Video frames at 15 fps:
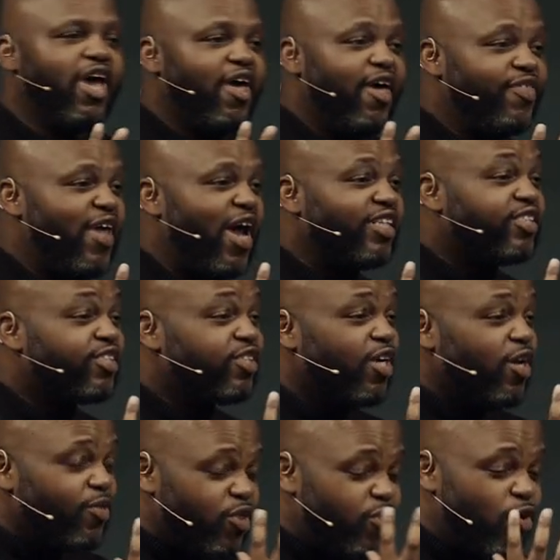and that's
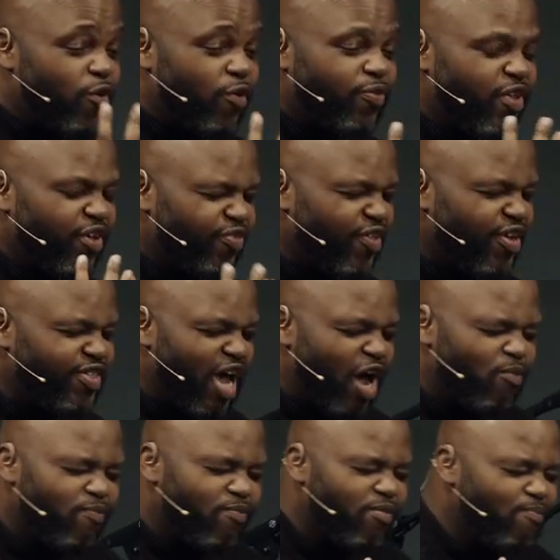the, the thing
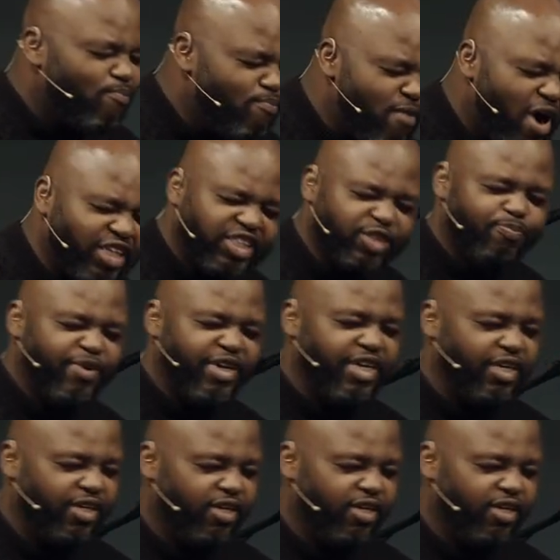that must be